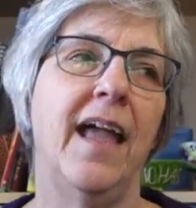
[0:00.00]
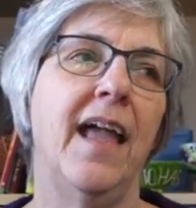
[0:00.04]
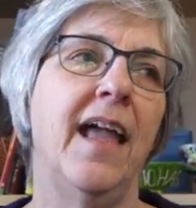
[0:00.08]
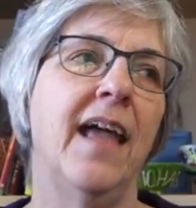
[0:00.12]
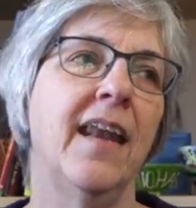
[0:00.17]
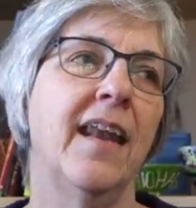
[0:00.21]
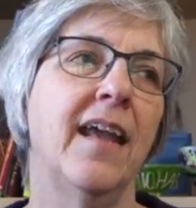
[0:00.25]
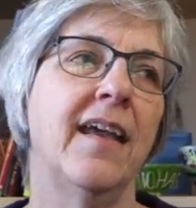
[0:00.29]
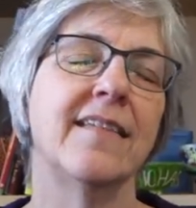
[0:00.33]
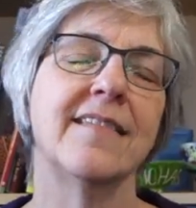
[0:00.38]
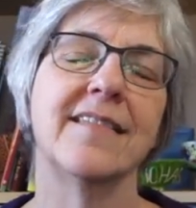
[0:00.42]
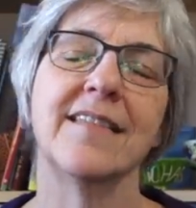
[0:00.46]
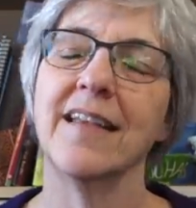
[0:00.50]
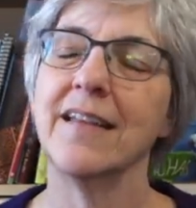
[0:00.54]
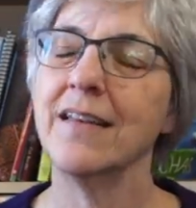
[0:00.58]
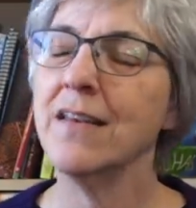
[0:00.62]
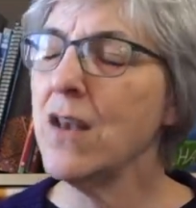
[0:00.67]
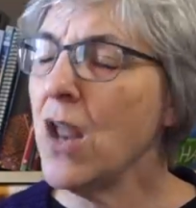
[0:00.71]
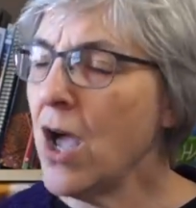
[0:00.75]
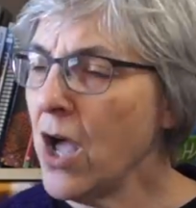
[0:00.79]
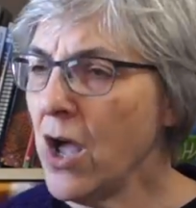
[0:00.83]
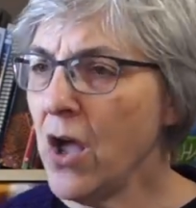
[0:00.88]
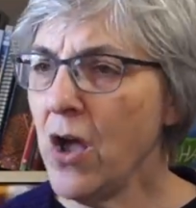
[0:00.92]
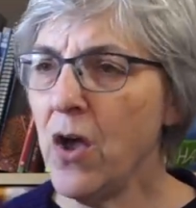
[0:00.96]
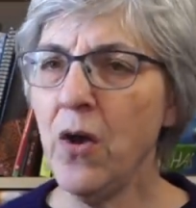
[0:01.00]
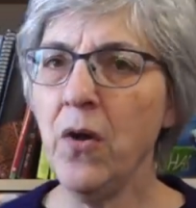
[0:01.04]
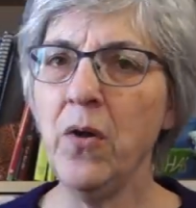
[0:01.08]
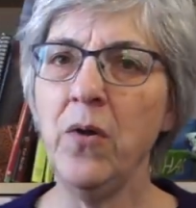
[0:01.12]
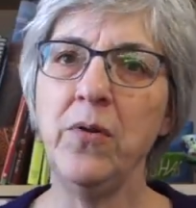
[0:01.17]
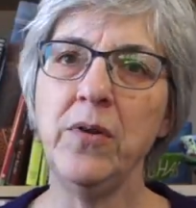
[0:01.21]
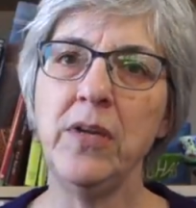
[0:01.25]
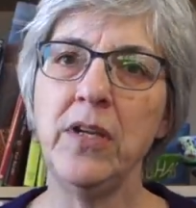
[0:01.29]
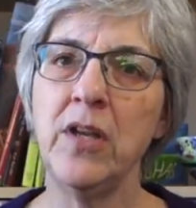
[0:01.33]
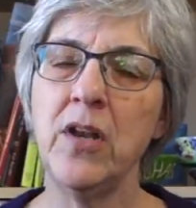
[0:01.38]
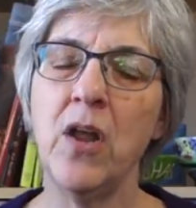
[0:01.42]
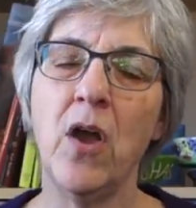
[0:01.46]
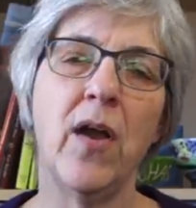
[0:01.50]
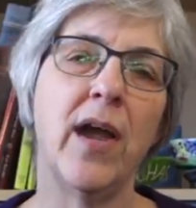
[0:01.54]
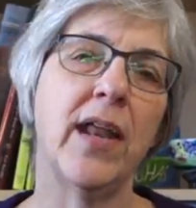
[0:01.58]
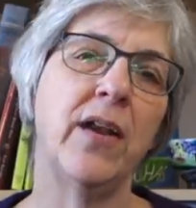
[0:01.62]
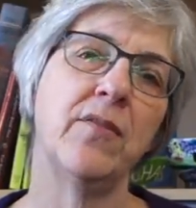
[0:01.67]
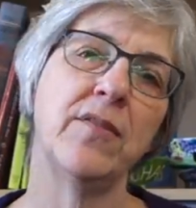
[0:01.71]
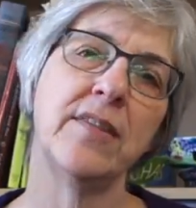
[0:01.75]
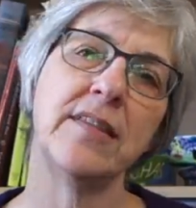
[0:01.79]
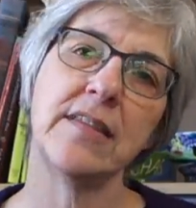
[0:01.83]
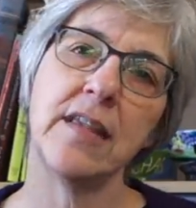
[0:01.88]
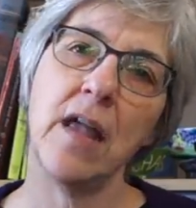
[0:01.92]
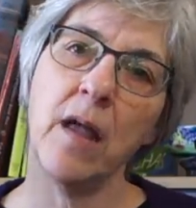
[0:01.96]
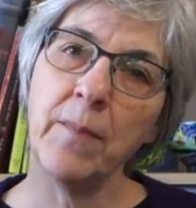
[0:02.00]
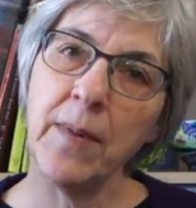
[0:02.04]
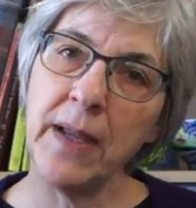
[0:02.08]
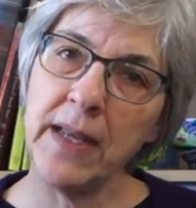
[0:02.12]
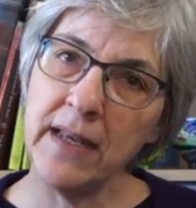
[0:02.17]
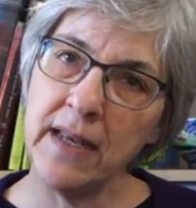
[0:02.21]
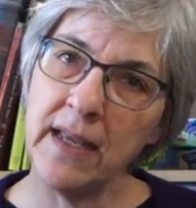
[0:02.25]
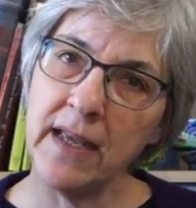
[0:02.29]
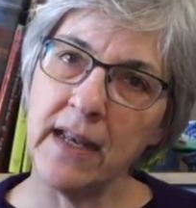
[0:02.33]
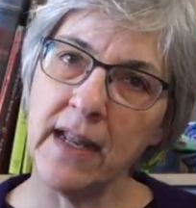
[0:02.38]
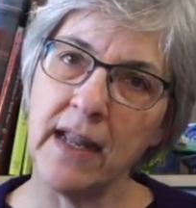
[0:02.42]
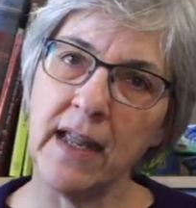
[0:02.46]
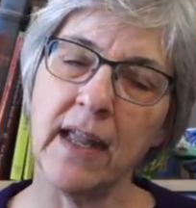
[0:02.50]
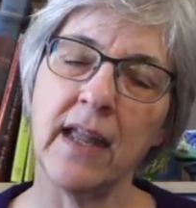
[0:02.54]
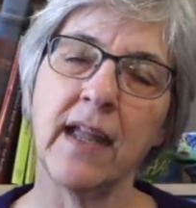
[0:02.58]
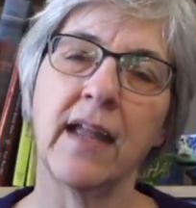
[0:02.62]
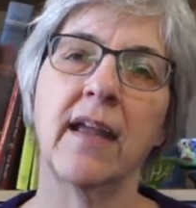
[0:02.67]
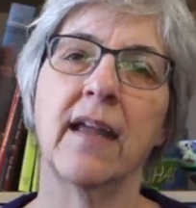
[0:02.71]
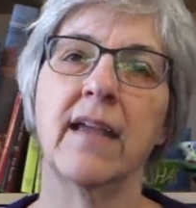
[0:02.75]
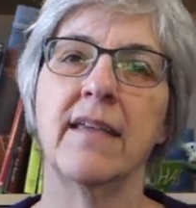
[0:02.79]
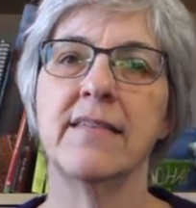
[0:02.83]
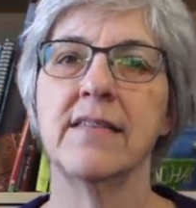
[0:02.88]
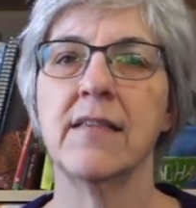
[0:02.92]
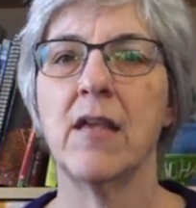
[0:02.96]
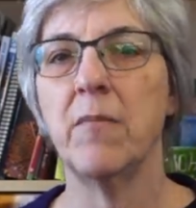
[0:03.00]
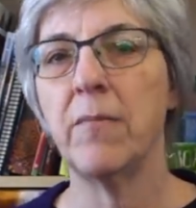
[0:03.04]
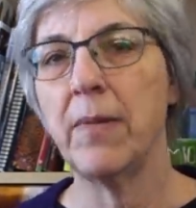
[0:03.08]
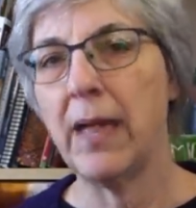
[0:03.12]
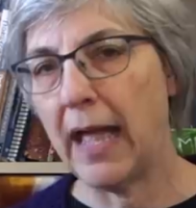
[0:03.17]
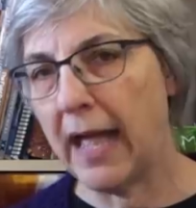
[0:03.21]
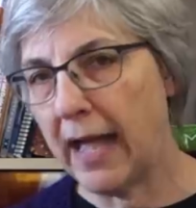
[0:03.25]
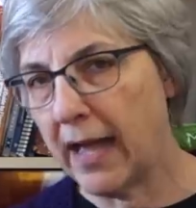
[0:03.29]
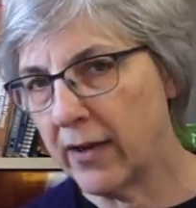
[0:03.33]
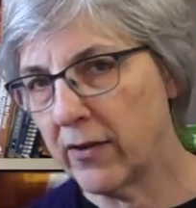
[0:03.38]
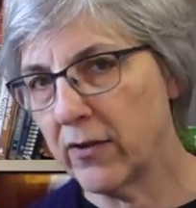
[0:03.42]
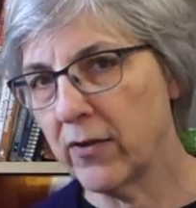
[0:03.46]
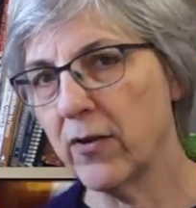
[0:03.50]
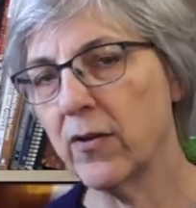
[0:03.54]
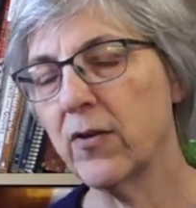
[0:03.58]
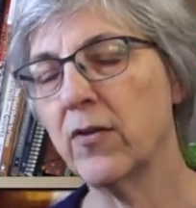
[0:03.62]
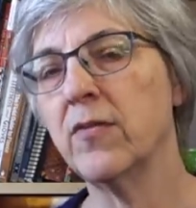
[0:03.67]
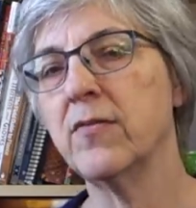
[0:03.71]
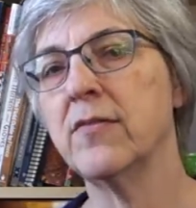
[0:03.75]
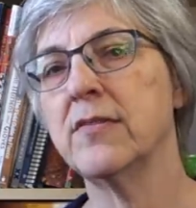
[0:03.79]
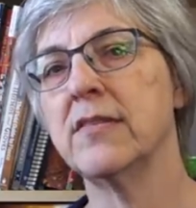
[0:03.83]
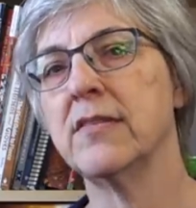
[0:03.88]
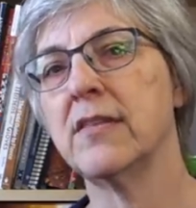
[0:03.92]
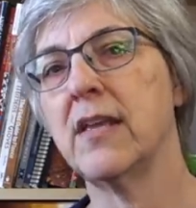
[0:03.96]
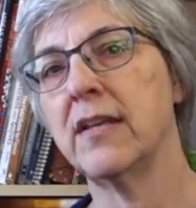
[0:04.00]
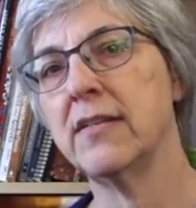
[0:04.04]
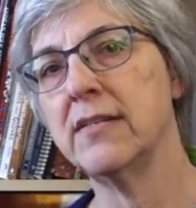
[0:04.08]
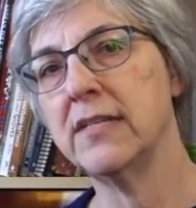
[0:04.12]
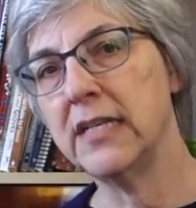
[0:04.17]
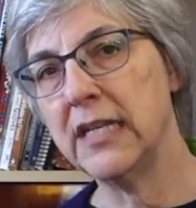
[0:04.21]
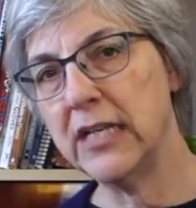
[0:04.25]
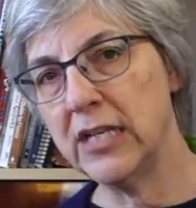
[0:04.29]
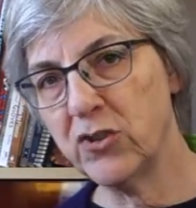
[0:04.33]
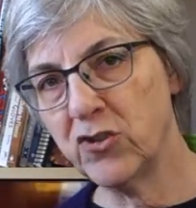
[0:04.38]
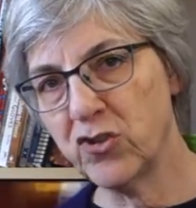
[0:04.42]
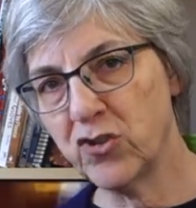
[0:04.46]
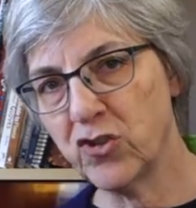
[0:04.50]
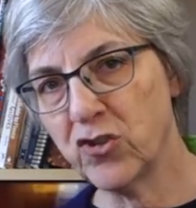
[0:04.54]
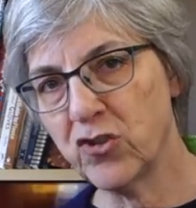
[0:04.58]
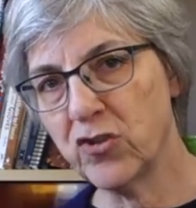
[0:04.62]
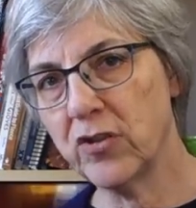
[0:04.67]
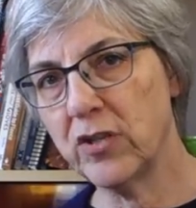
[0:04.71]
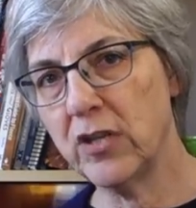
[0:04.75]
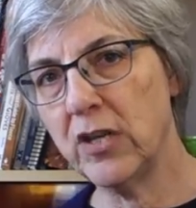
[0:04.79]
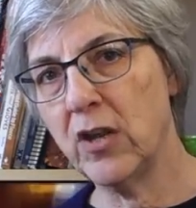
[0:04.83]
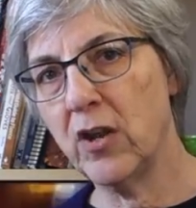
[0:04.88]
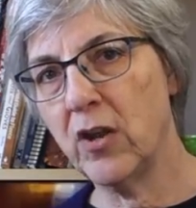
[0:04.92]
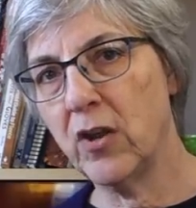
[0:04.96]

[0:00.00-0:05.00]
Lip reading: And I said, "No, you know, I don't sell my knitting. I sell patterns. I teach